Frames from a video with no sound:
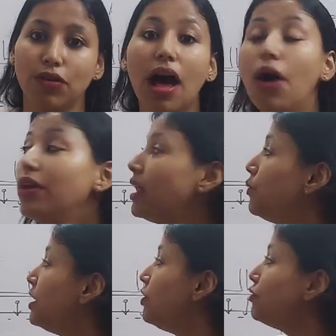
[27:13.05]
How can
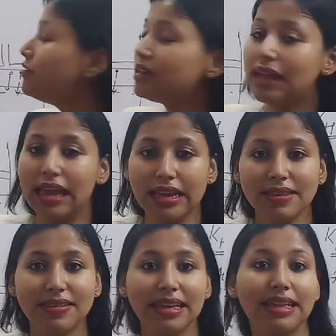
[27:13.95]
we
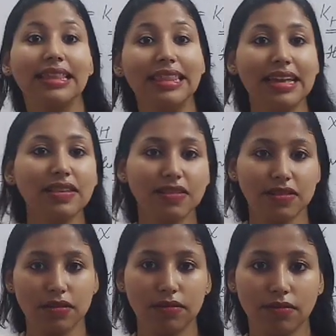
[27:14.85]
utilize
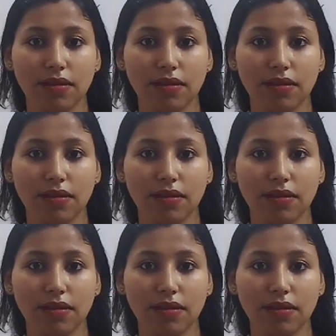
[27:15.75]
this